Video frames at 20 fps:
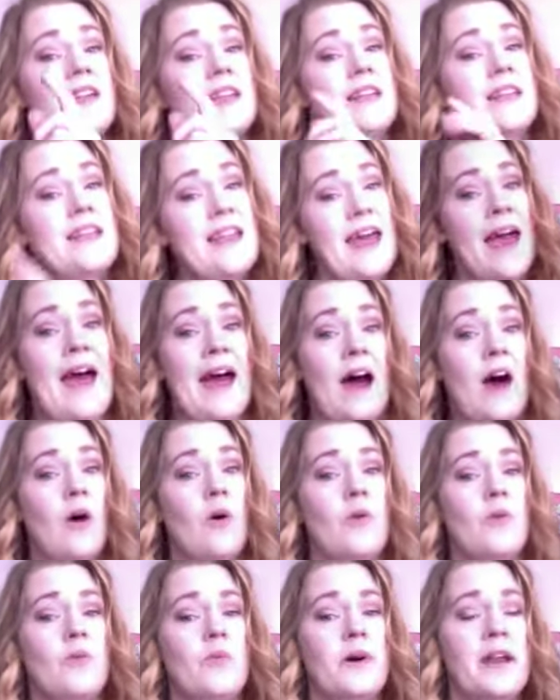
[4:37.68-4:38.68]

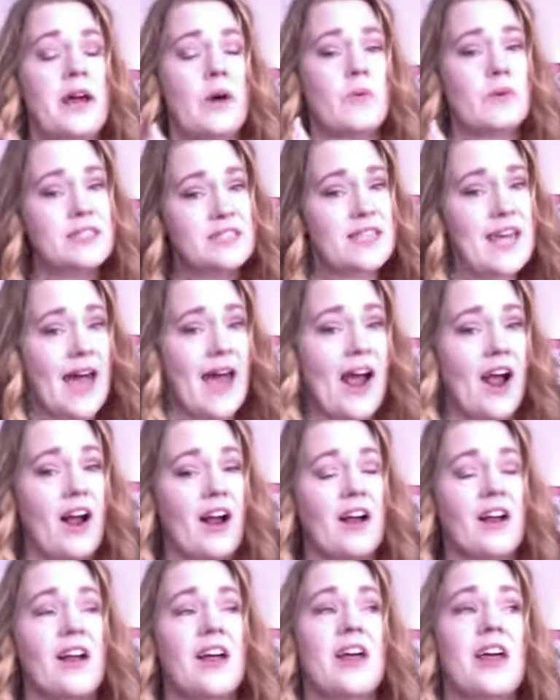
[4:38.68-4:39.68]
now when I was
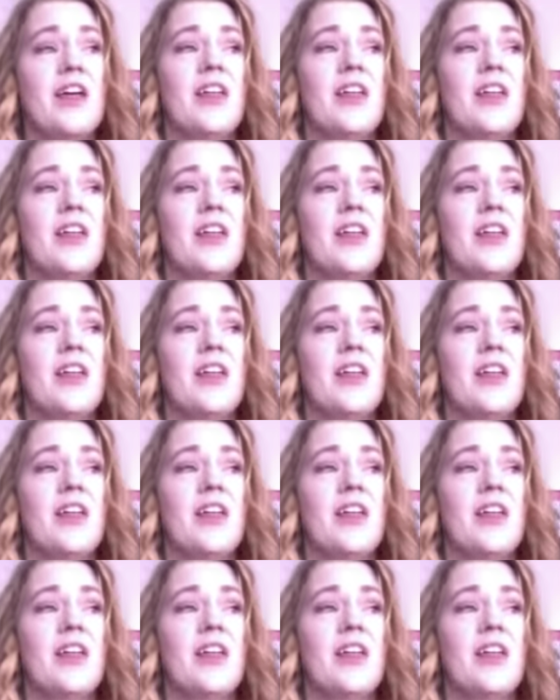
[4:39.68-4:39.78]
there,